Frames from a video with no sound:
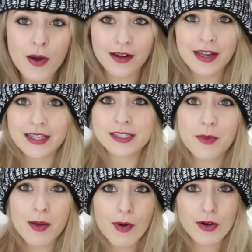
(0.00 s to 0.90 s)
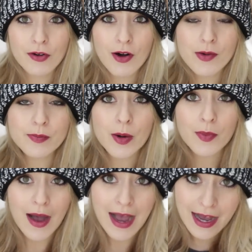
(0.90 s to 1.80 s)
one is my monochrome
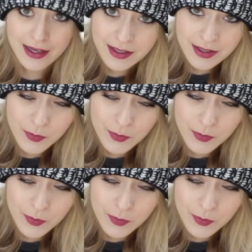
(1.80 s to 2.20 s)
bobble hat,